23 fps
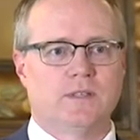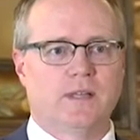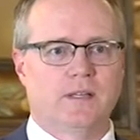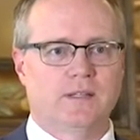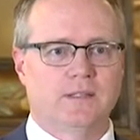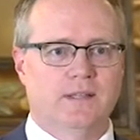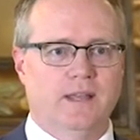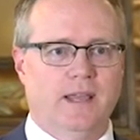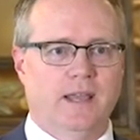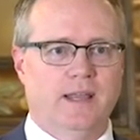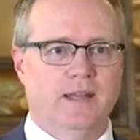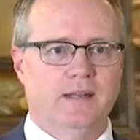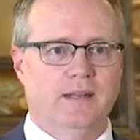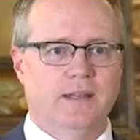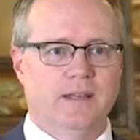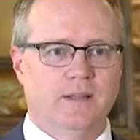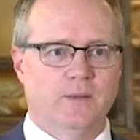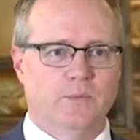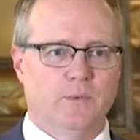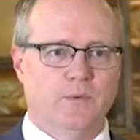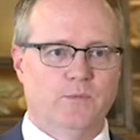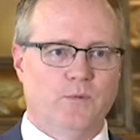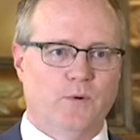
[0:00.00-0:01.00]
contained
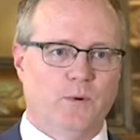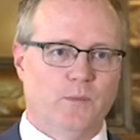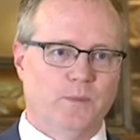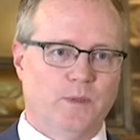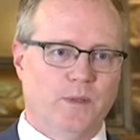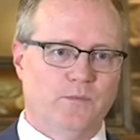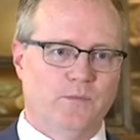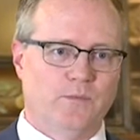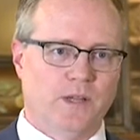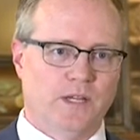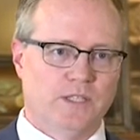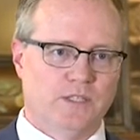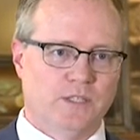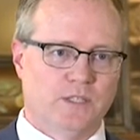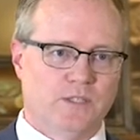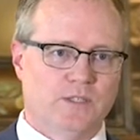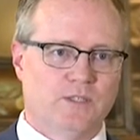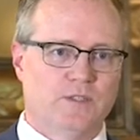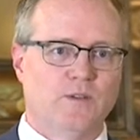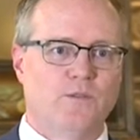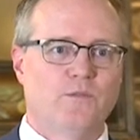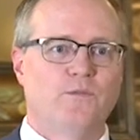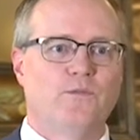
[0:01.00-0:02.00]
in the Reformed
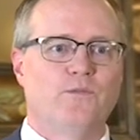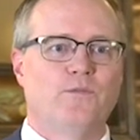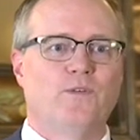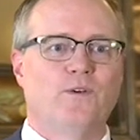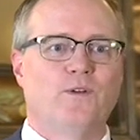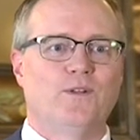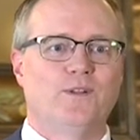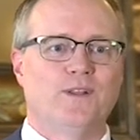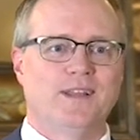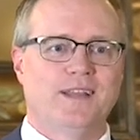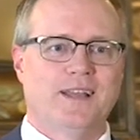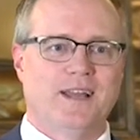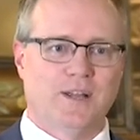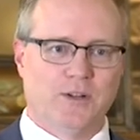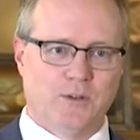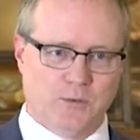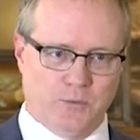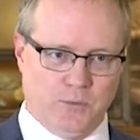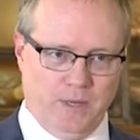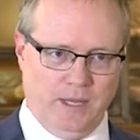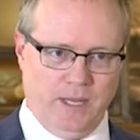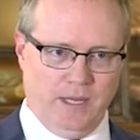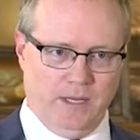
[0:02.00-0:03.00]
confessions fully
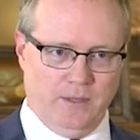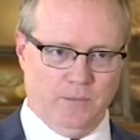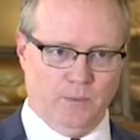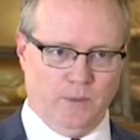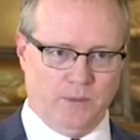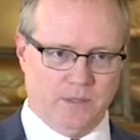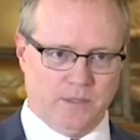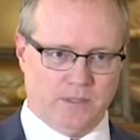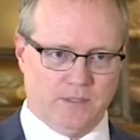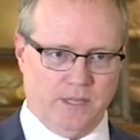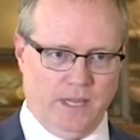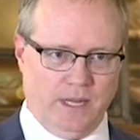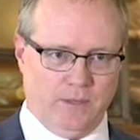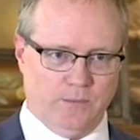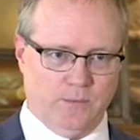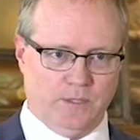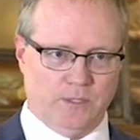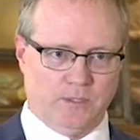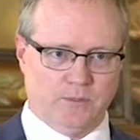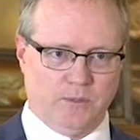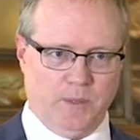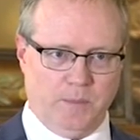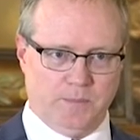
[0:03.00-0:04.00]
agreed with the
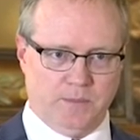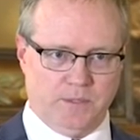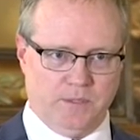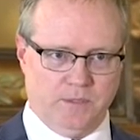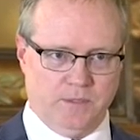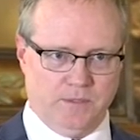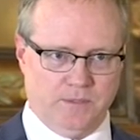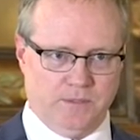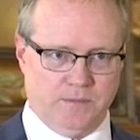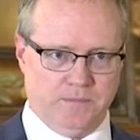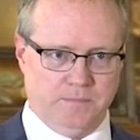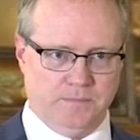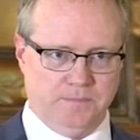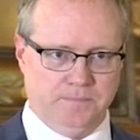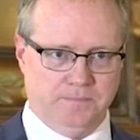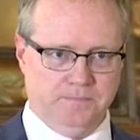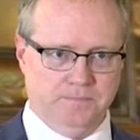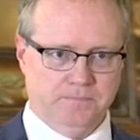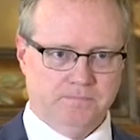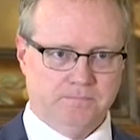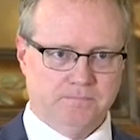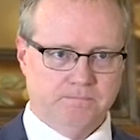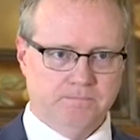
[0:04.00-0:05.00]
sacred scriptures.
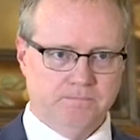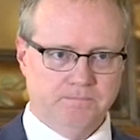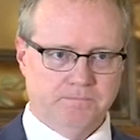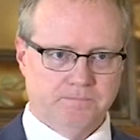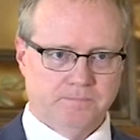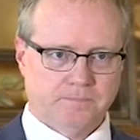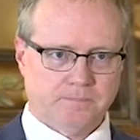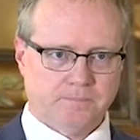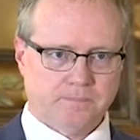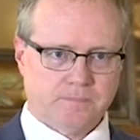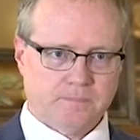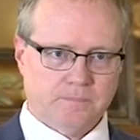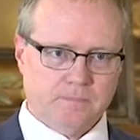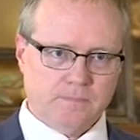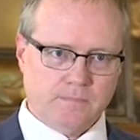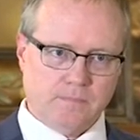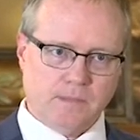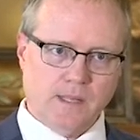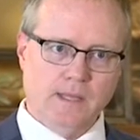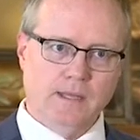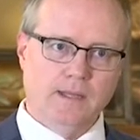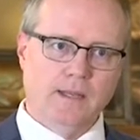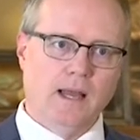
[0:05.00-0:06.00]

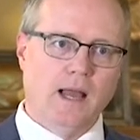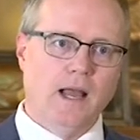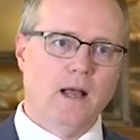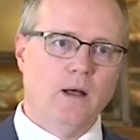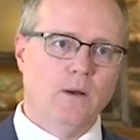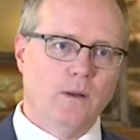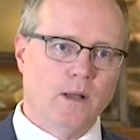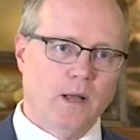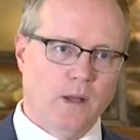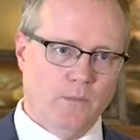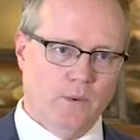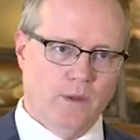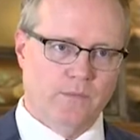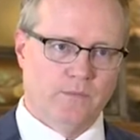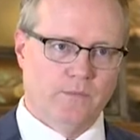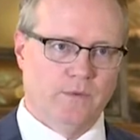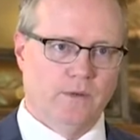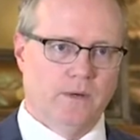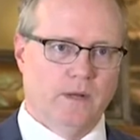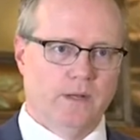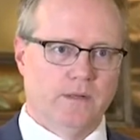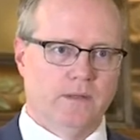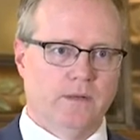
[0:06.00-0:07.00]
Now,
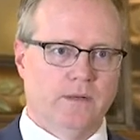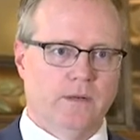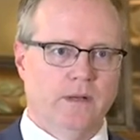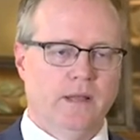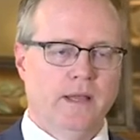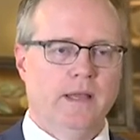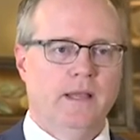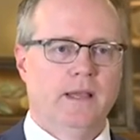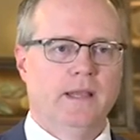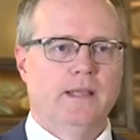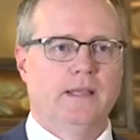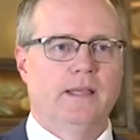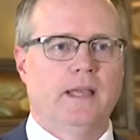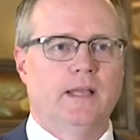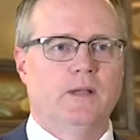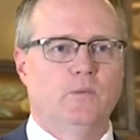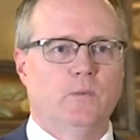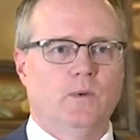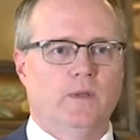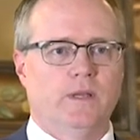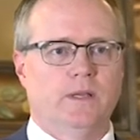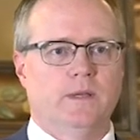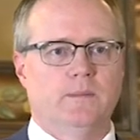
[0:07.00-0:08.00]
however, under
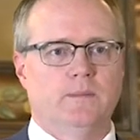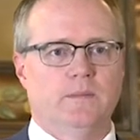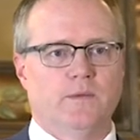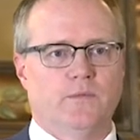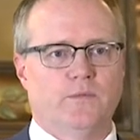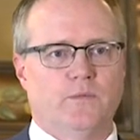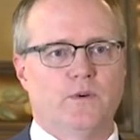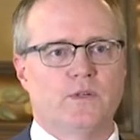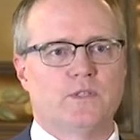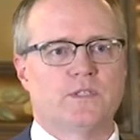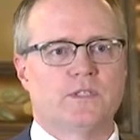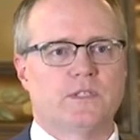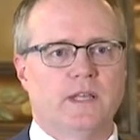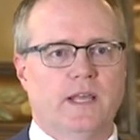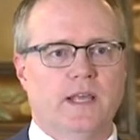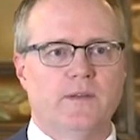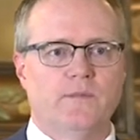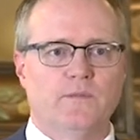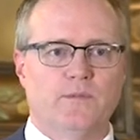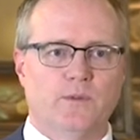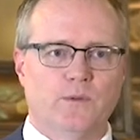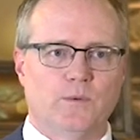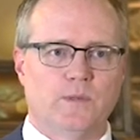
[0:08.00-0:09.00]
King William I's
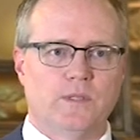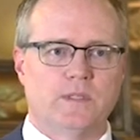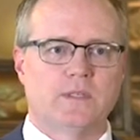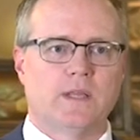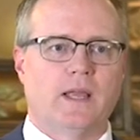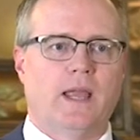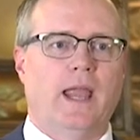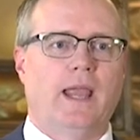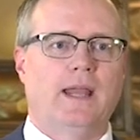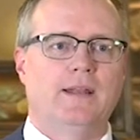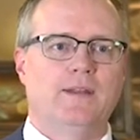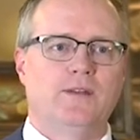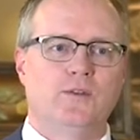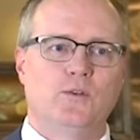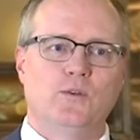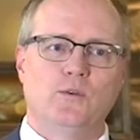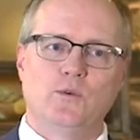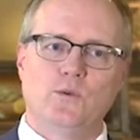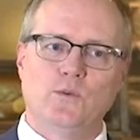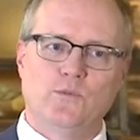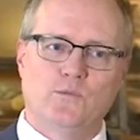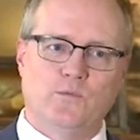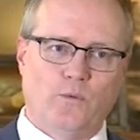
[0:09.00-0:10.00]
influence, a
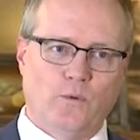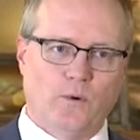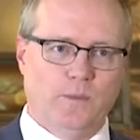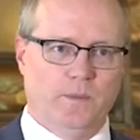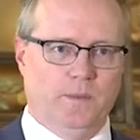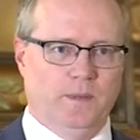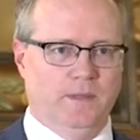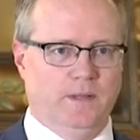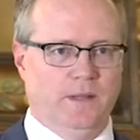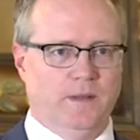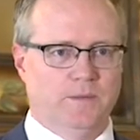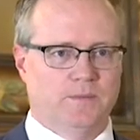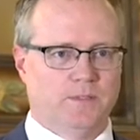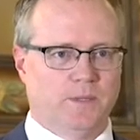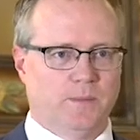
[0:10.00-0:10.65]
new formula of